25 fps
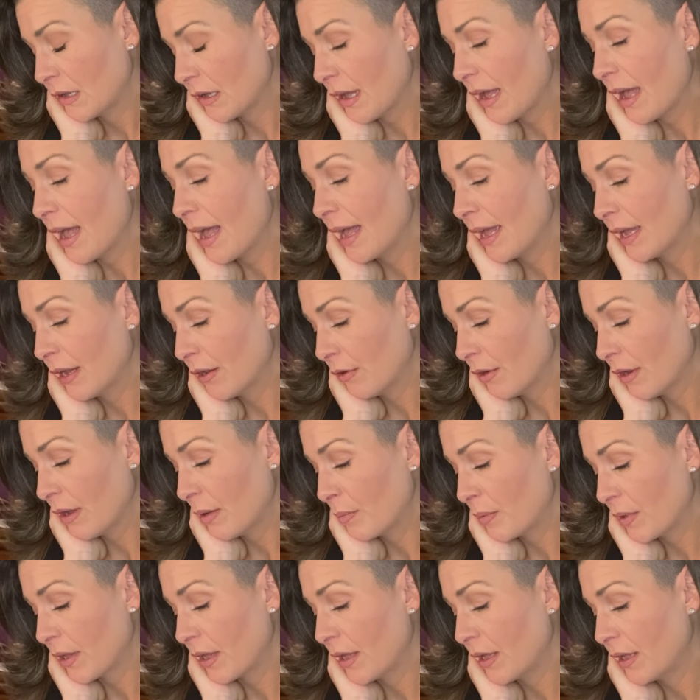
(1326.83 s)
higher
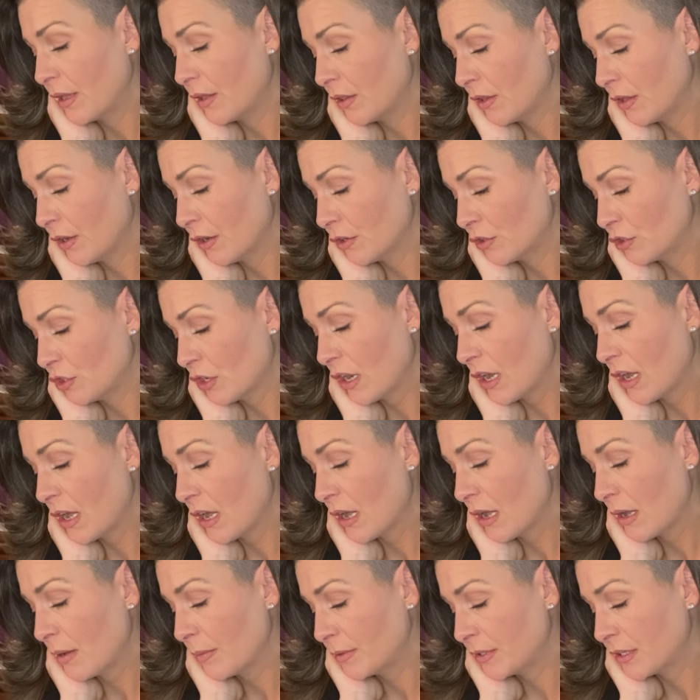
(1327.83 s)
up in their job,